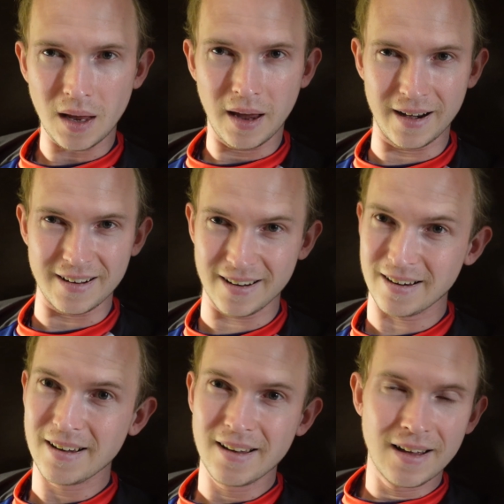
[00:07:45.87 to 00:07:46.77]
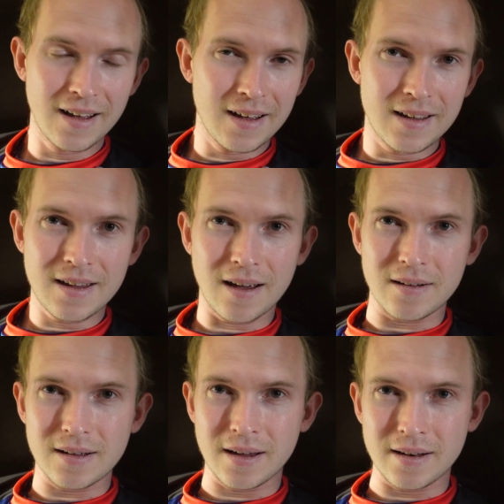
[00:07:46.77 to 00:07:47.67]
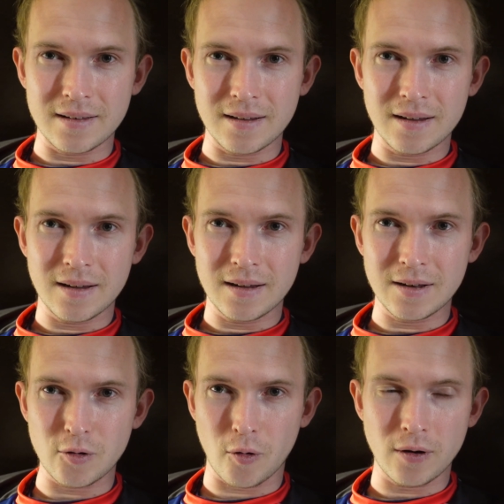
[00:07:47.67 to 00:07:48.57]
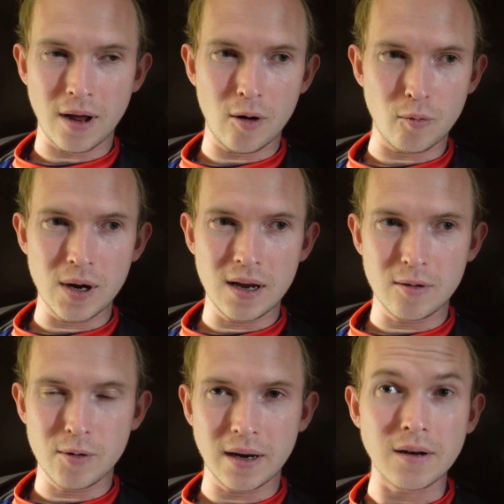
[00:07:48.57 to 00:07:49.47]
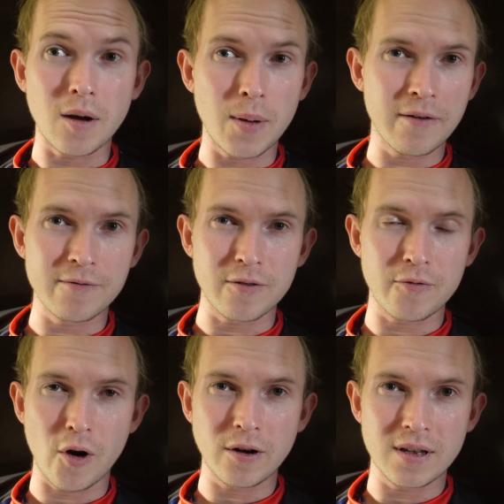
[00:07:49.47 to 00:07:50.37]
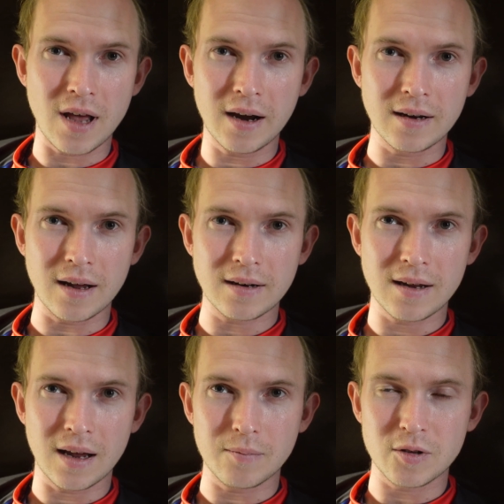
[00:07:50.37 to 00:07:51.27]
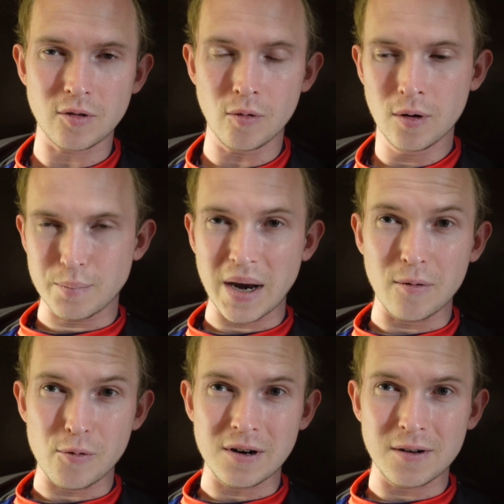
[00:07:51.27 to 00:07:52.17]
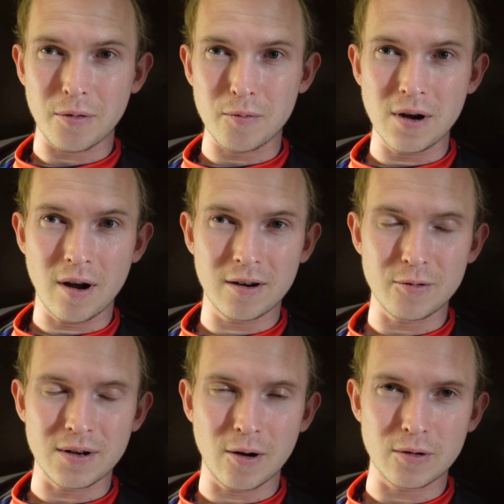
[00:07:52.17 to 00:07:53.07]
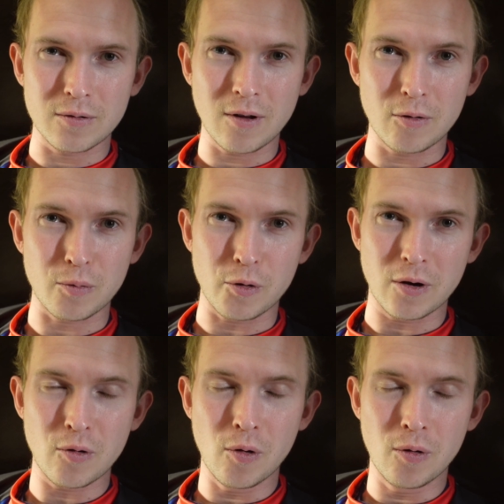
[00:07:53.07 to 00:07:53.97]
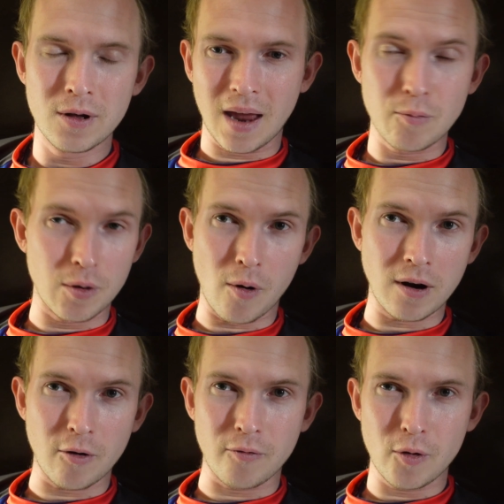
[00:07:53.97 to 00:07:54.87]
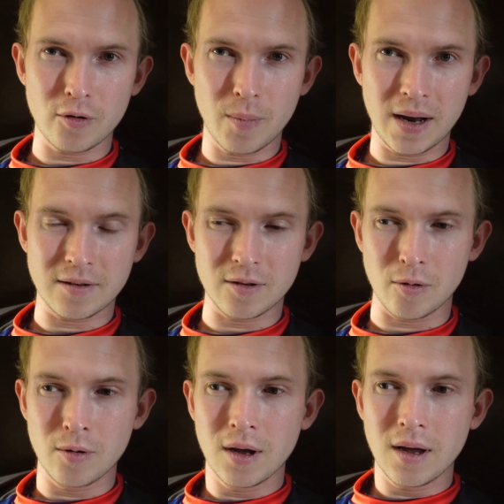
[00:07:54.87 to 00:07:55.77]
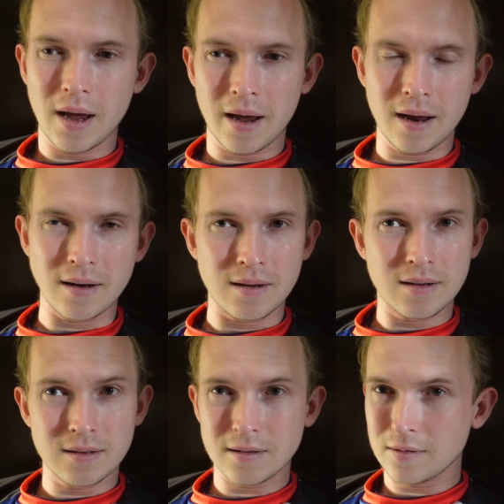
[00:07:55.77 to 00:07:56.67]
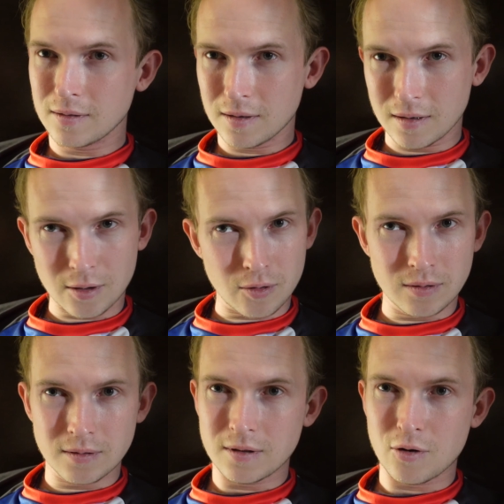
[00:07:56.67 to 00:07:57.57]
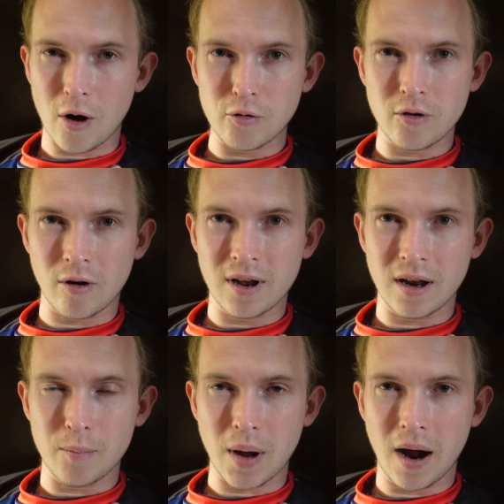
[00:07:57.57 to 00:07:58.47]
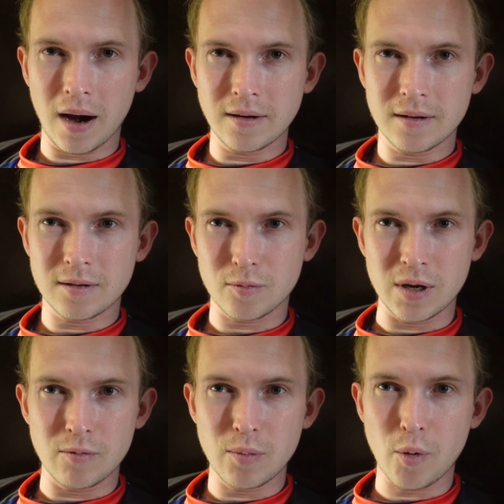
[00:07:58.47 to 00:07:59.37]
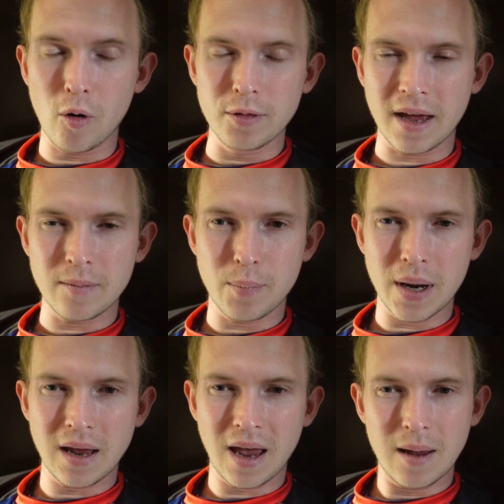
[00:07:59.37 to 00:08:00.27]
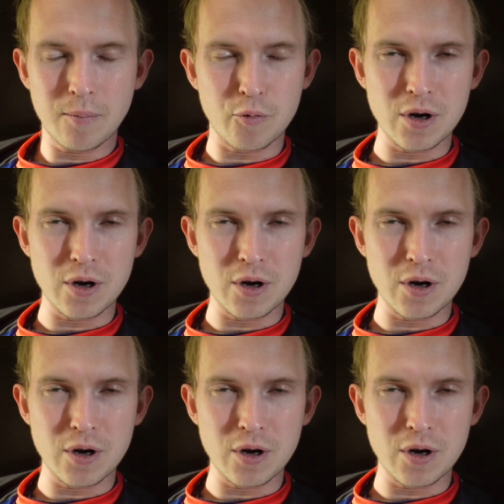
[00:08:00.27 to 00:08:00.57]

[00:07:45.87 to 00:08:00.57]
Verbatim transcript: And yeah, and it turned out we ended up having the front 9 that game, so made a run at 300. That was pretty cool, and we won our first match. So again, crowd started getting behind us. We bowled that big game.